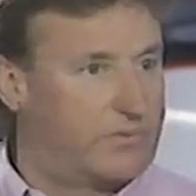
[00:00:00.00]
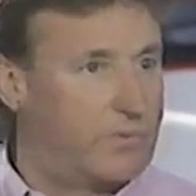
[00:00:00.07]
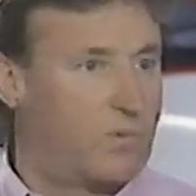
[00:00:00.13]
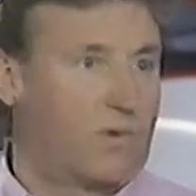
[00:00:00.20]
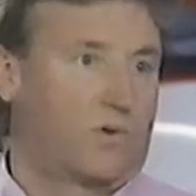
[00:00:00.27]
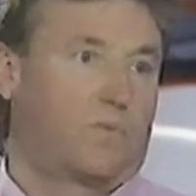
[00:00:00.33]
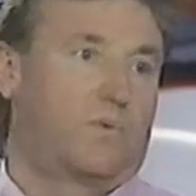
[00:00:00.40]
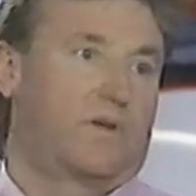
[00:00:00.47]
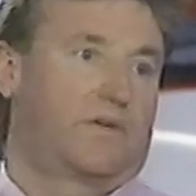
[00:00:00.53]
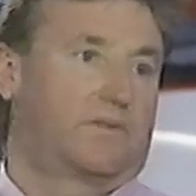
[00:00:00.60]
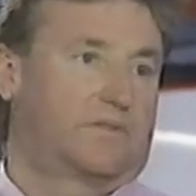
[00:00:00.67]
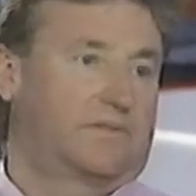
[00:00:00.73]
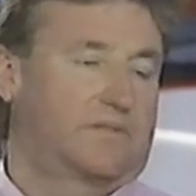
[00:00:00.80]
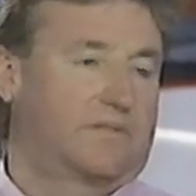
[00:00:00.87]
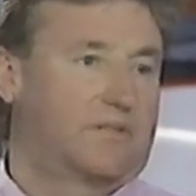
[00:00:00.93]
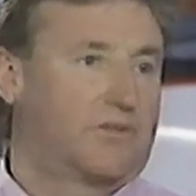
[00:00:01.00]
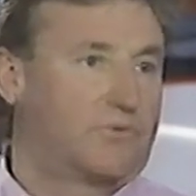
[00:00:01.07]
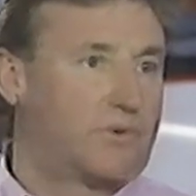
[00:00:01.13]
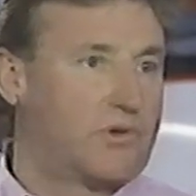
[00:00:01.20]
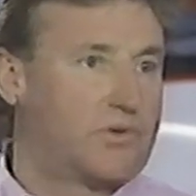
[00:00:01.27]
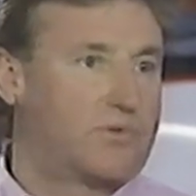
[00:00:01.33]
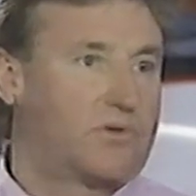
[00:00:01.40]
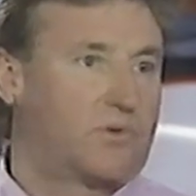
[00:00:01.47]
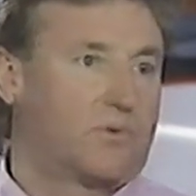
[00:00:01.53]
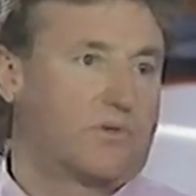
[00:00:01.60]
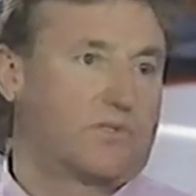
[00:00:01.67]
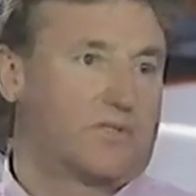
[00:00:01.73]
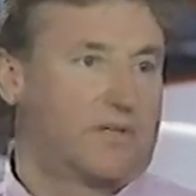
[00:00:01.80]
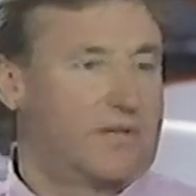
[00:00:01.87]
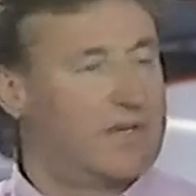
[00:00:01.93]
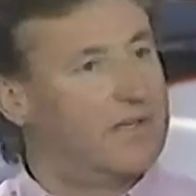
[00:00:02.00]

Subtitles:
we want to win a road course.